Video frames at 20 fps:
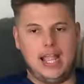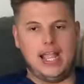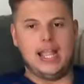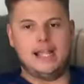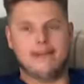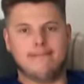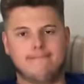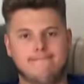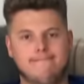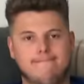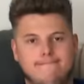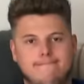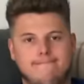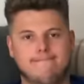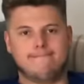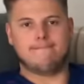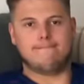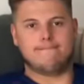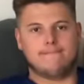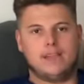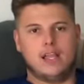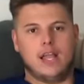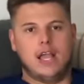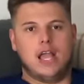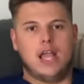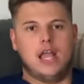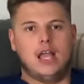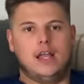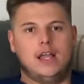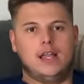Maybe a hospital's a
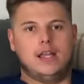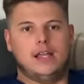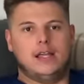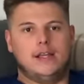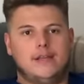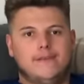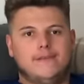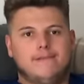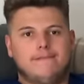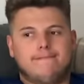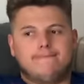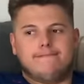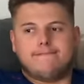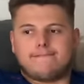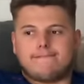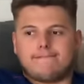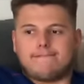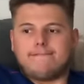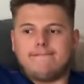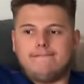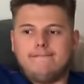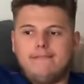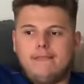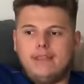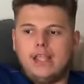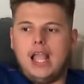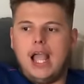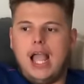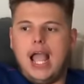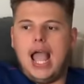better shout than
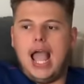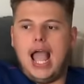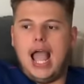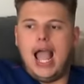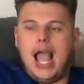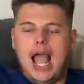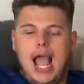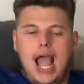Granddad's shears